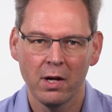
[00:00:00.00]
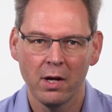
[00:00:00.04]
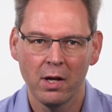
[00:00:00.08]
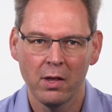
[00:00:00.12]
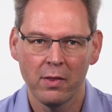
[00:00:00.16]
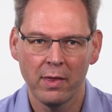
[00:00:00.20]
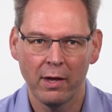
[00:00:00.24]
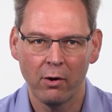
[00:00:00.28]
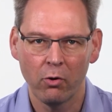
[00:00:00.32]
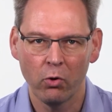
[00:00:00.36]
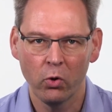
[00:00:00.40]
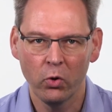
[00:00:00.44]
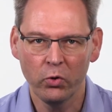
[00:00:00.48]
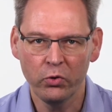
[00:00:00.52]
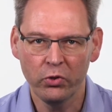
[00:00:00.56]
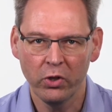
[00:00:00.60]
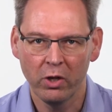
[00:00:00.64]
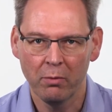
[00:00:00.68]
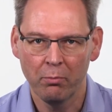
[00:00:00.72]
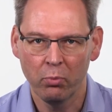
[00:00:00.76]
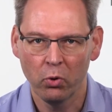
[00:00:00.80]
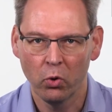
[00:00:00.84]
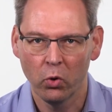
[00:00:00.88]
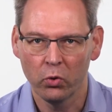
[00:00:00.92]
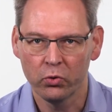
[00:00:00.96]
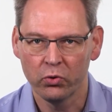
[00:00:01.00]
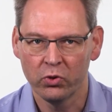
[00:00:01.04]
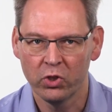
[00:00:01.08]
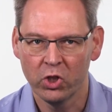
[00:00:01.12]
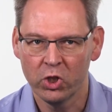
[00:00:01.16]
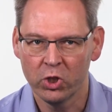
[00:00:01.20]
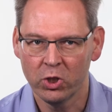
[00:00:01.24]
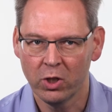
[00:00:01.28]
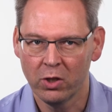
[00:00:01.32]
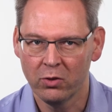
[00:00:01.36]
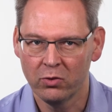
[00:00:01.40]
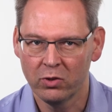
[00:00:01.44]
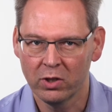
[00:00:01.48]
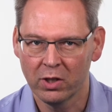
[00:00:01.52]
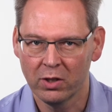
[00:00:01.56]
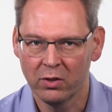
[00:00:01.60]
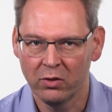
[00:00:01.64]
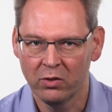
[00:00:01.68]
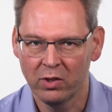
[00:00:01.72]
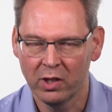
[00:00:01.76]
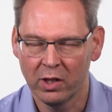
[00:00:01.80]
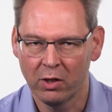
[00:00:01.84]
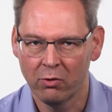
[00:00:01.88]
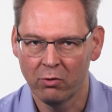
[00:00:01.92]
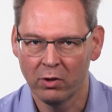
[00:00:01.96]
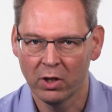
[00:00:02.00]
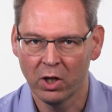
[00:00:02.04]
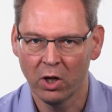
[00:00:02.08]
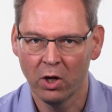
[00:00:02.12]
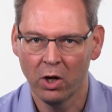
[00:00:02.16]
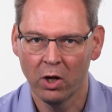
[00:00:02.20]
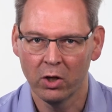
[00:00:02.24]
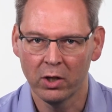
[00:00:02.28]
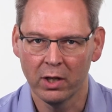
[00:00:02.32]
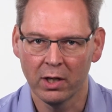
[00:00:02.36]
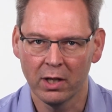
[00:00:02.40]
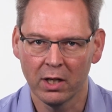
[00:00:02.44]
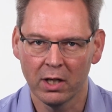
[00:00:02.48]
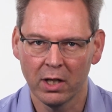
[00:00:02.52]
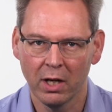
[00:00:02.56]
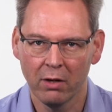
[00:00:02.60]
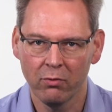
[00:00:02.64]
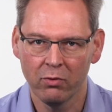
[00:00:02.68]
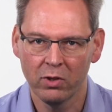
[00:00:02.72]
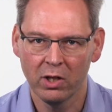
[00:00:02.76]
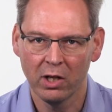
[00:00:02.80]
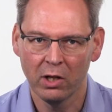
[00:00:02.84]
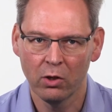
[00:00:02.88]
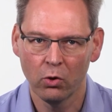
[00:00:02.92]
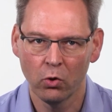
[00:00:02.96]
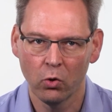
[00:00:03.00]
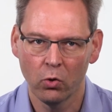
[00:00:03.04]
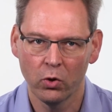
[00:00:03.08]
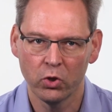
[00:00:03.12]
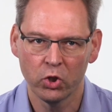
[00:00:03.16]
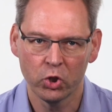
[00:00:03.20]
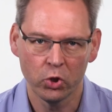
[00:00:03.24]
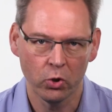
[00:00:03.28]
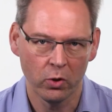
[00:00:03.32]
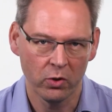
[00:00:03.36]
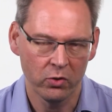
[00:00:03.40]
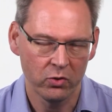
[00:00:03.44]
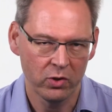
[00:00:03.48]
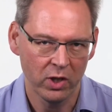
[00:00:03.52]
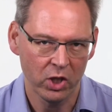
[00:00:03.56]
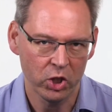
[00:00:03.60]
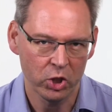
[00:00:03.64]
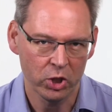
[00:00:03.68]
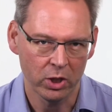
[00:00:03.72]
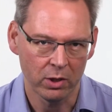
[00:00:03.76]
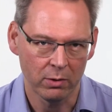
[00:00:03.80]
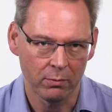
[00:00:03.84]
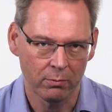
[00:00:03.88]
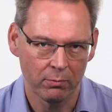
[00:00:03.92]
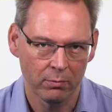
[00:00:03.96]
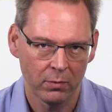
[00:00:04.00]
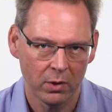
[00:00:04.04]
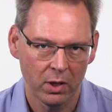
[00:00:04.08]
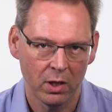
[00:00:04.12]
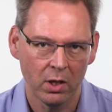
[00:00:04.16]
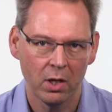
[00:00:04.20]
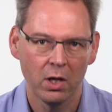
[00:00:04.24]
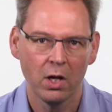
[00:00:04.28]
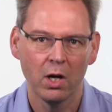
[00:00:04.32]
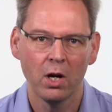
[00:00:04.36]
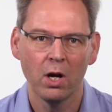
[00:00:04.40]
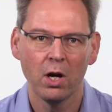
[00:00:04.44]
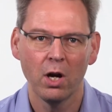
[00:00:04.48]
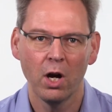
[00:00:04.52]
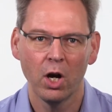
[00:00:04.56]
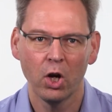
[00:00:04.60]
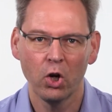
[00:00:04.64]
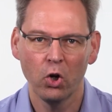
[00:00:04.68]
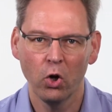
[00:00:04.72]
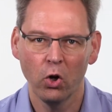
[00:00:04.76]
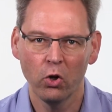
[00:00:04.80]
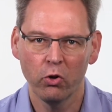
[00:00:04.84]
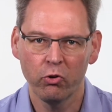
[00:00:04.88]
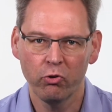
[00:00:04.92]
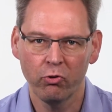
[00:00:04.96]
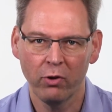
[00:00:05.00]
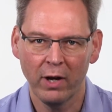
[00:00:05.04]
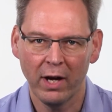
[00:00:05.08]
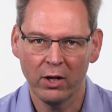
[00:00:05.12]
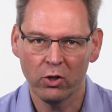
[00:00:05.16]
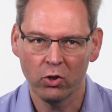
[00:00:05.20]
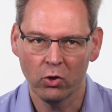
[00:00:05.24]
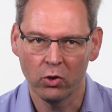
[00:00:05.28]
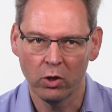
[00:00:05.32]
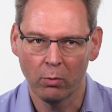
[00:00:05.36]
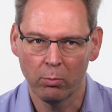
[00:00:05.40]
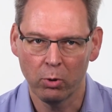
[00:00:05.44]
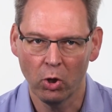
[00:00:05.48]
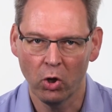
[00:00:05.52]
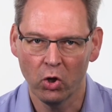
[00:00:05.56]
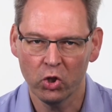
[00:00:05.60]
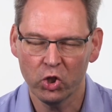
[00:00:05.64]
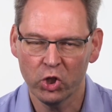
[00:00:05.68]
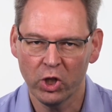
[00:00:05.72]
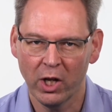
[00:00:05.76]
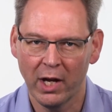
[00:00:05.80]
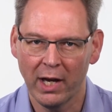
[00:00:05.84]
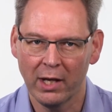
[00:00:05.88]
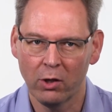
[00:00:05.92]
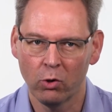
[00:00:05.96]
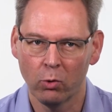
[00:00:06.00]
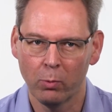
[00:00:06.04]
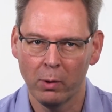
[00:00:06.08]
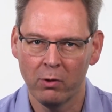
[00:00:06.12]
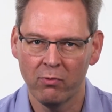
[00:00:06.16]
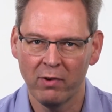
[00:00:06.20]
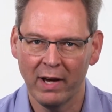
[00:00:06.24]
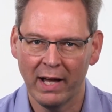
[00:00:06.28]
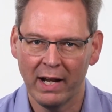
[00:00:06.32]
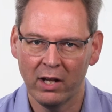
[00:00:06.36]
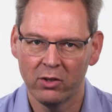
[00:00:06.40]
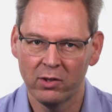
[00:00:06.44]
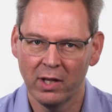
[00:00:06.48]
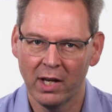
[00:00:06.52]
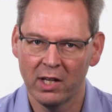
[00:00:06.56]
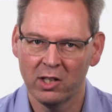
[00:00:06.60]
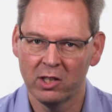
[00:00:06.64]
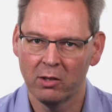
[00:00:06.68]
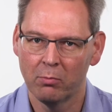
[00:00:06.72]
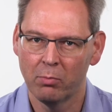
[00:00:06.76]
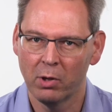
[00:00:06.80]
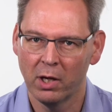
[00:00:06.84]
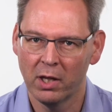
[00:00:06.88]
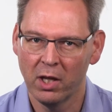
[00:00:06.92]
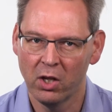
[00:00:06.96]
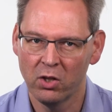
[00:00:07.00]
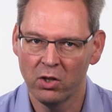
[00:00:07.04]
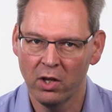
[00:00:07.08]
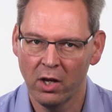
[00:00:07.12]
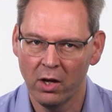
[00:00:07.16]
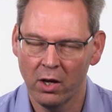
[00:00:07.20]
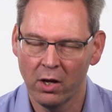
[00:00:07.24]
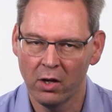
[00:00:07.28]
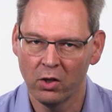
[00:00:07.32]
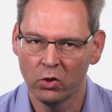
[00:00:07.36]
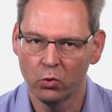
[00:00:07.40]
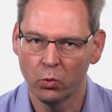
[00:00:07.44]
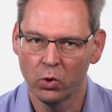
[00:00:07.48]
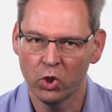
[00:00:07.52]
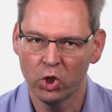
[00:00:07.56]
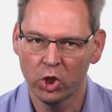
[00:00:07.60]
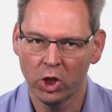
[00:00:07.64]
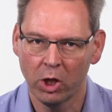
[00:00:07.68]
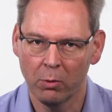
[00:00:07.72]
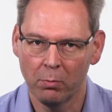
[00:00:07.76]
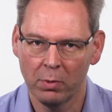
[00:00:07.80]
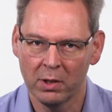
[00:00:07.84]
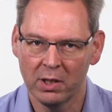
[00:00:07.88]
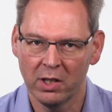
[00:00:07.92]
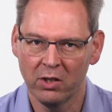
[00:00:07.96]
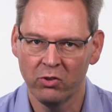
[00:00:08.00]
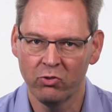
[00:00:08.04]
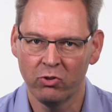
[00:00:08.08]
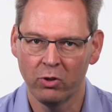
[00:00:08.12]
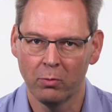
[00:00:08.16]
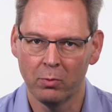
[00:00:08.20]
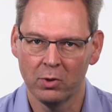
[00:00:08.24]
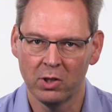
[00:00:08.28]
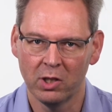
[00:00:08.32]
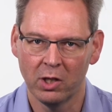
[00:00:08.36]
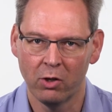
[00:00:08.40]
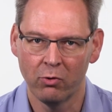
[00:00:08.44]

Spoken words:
There are also important issues to consider regarding governing law and jurisdiction. A contract on the blockchain will be validated by the nodes which could be distributed